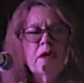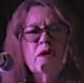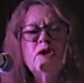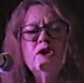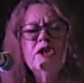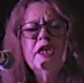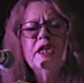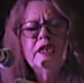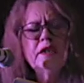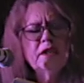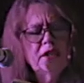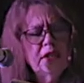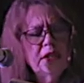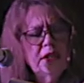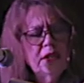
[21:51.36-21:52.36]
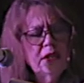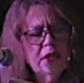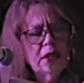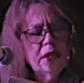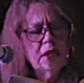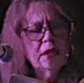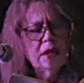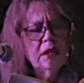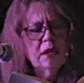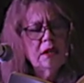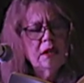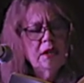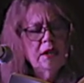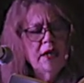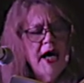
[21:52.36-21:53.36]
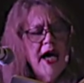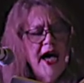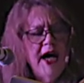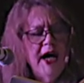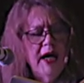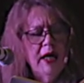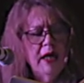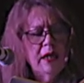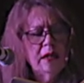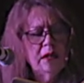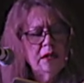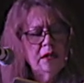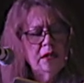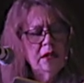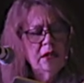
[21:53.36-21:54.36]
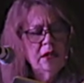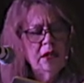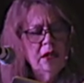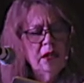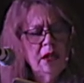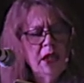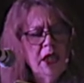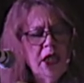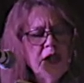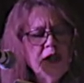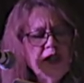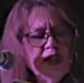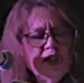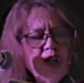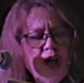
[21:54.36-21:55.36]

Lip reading: Could I exist in air? In this